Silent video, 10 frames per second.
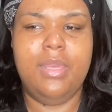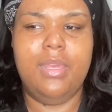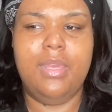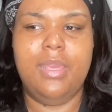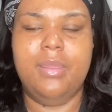
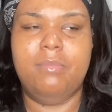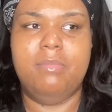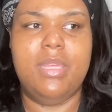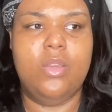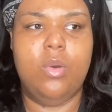and
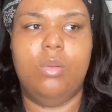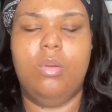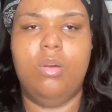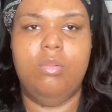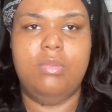me, quote
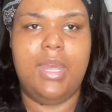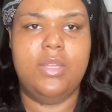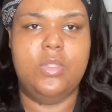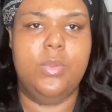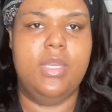unquote,
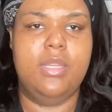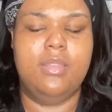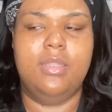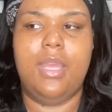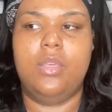not doing
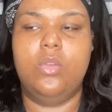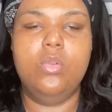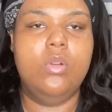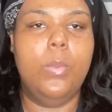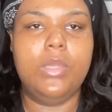anything. Like, you
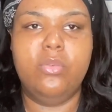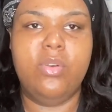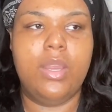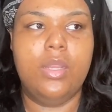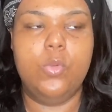don't know what the
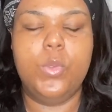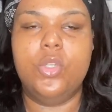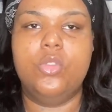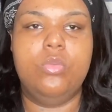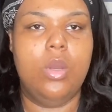fuck I do
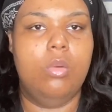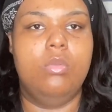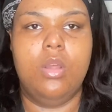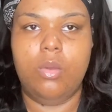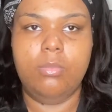because you don't
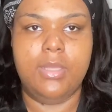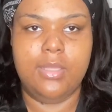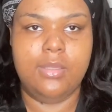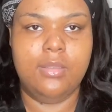know me.